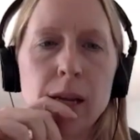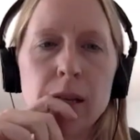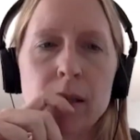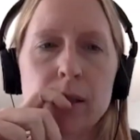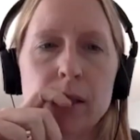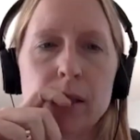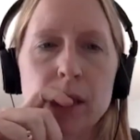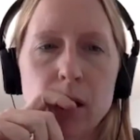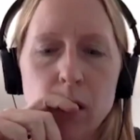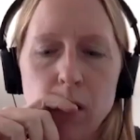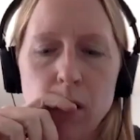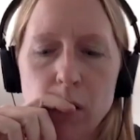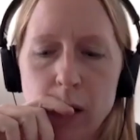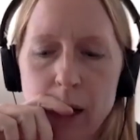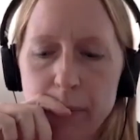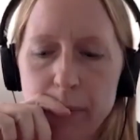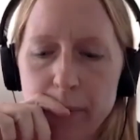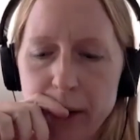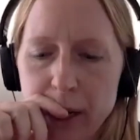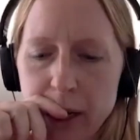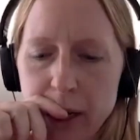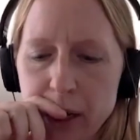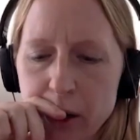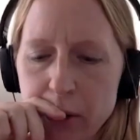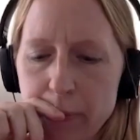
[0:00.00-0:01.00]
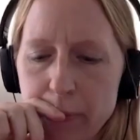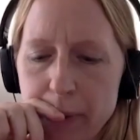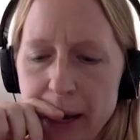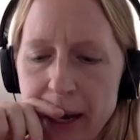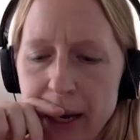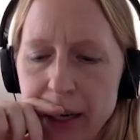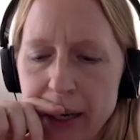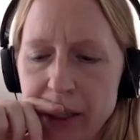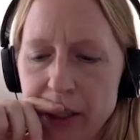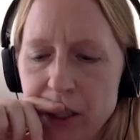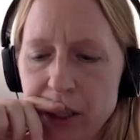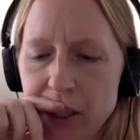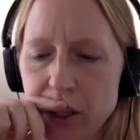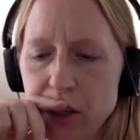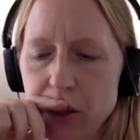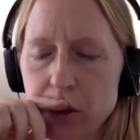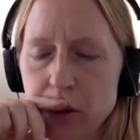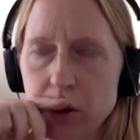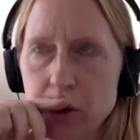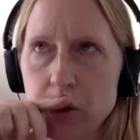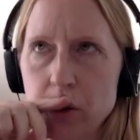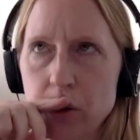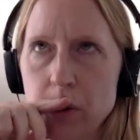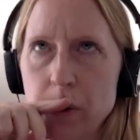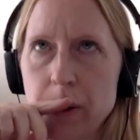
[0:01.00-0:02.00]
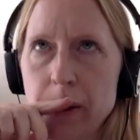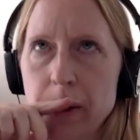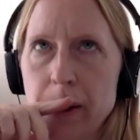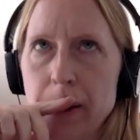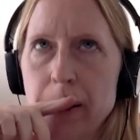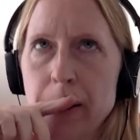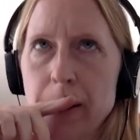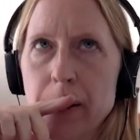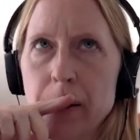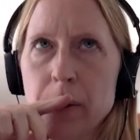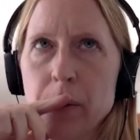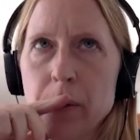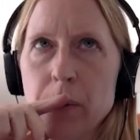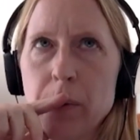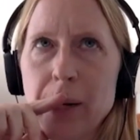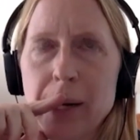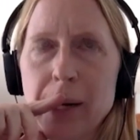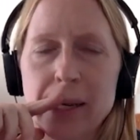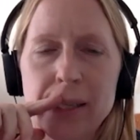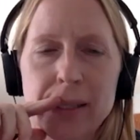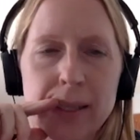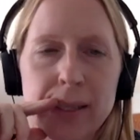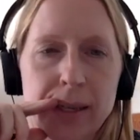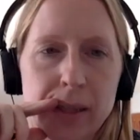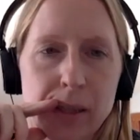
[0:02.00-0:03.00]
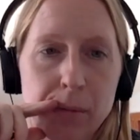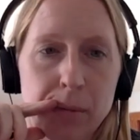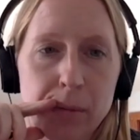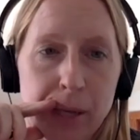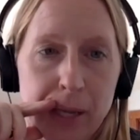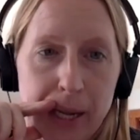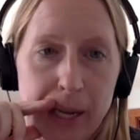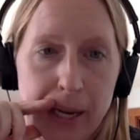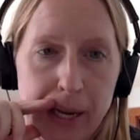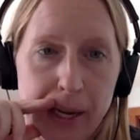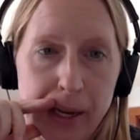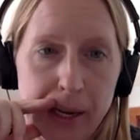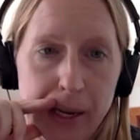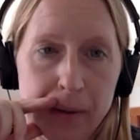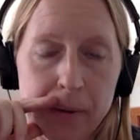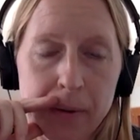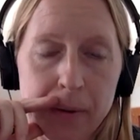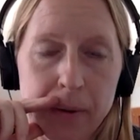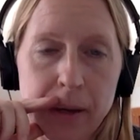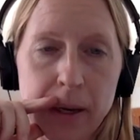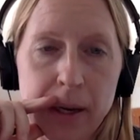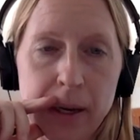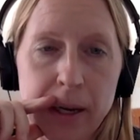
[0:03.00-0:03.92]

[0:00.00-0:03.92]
So I'm going to go back to what I said at the beginning.